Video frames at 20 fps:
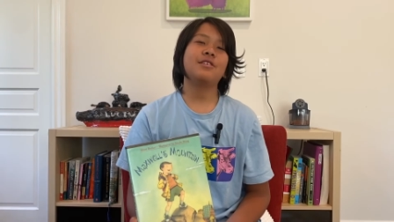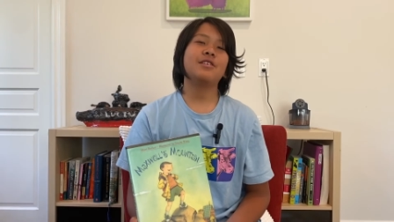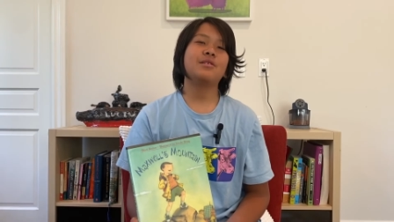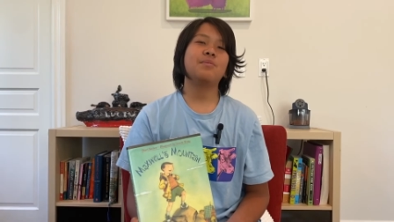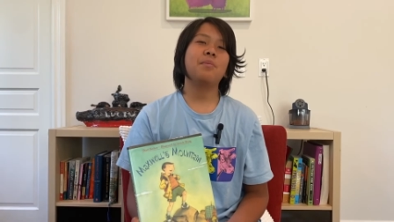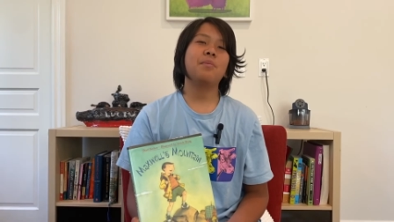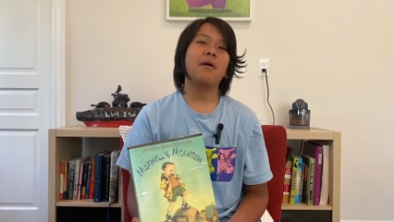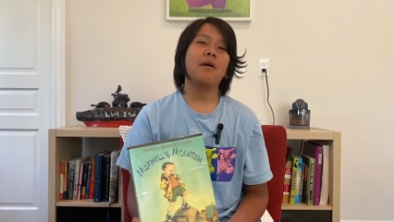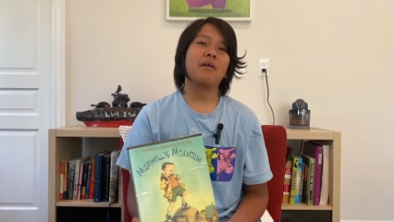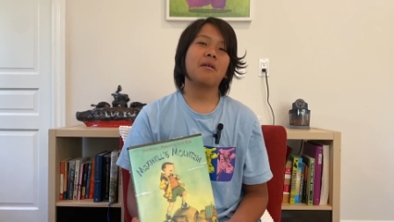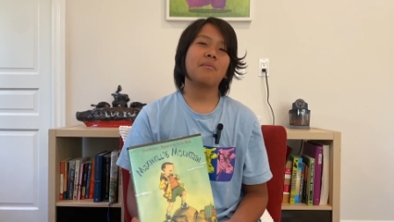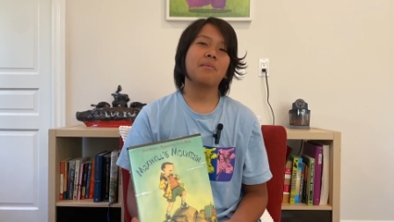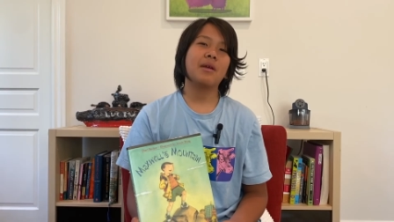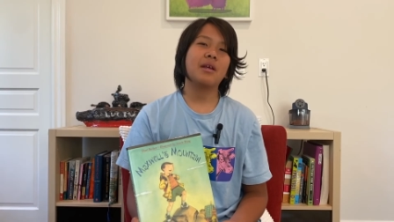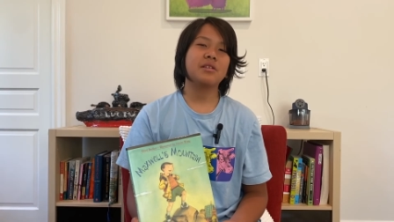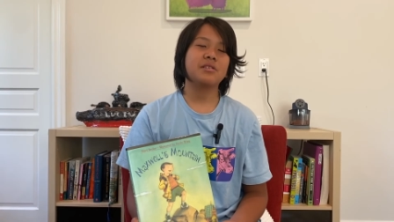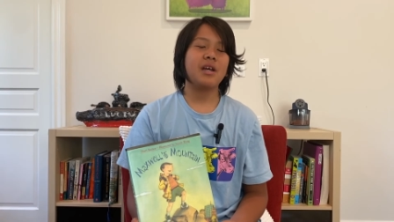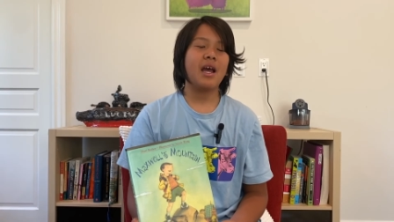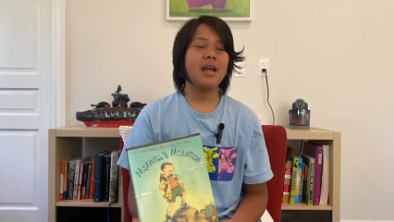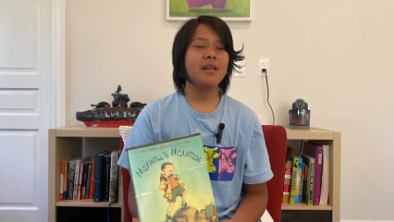this book
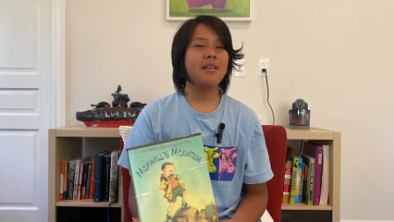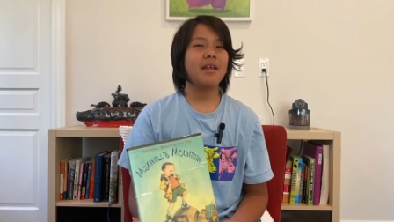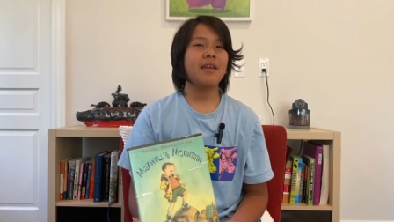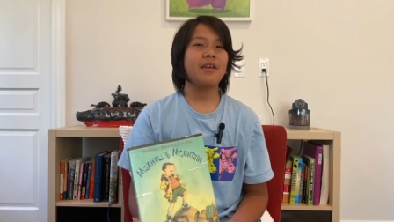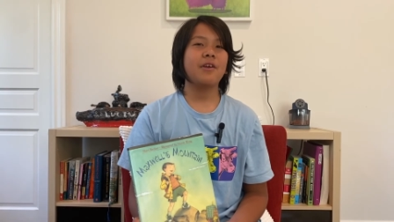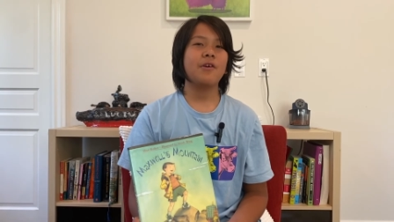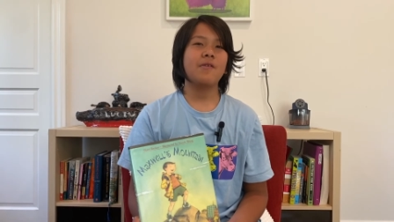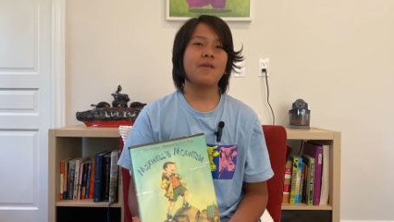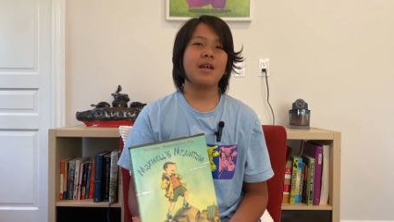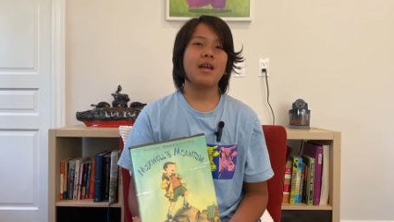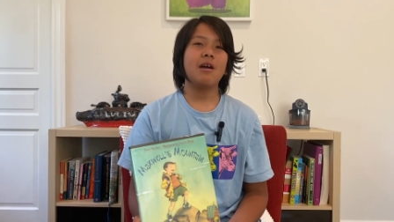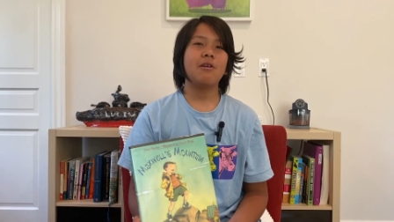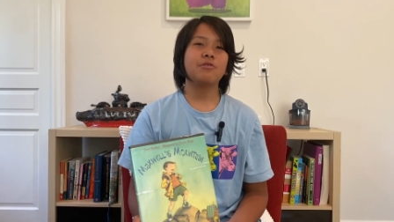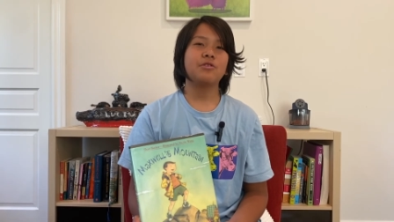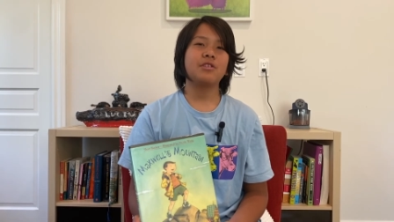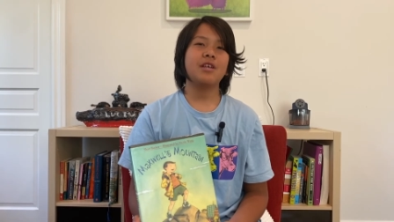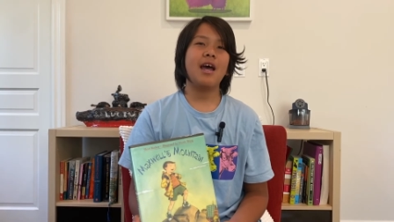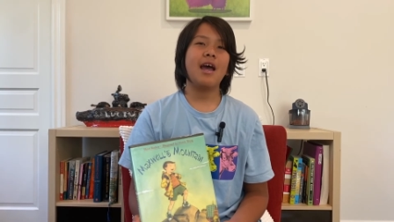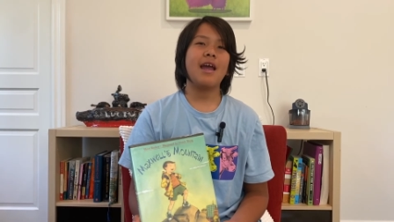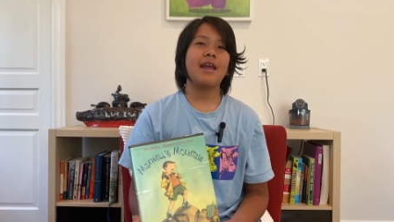because I like going
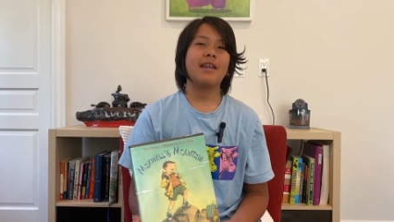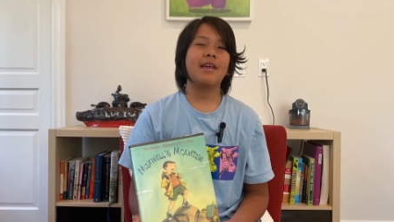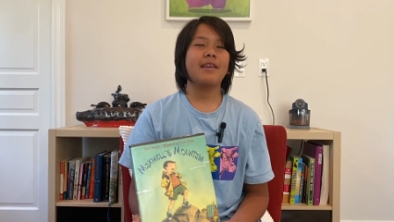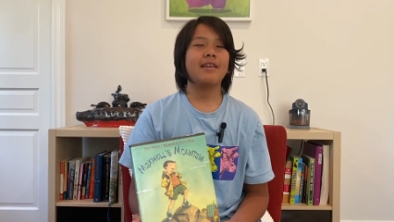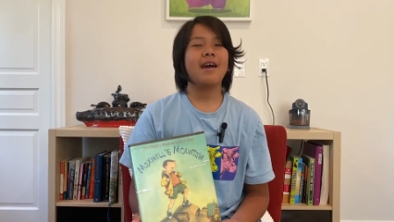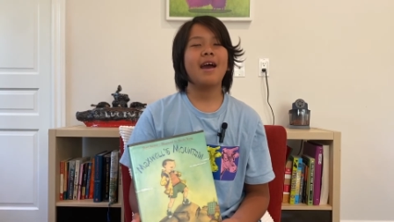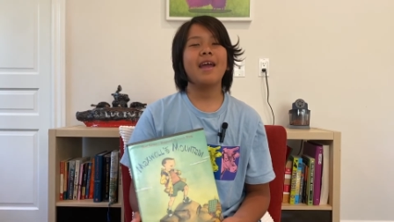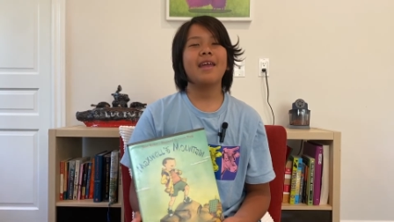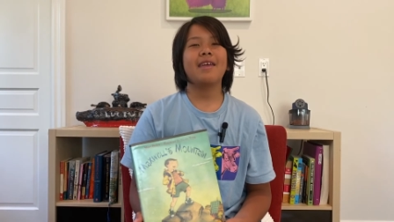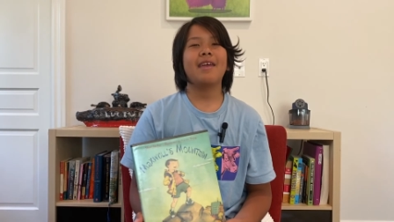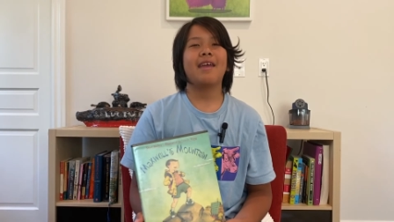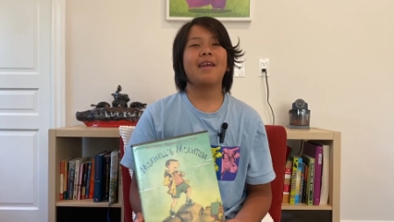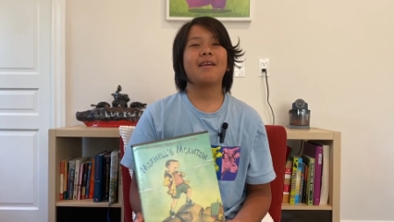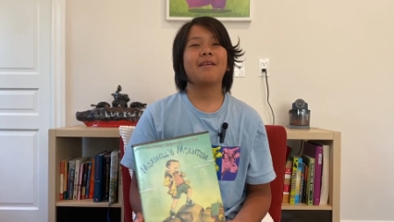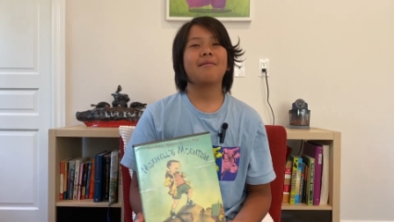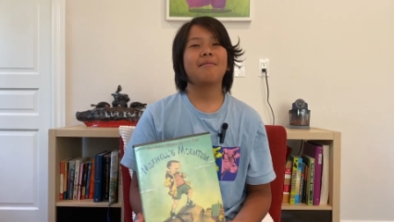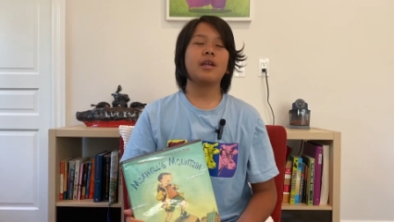outside and hiking,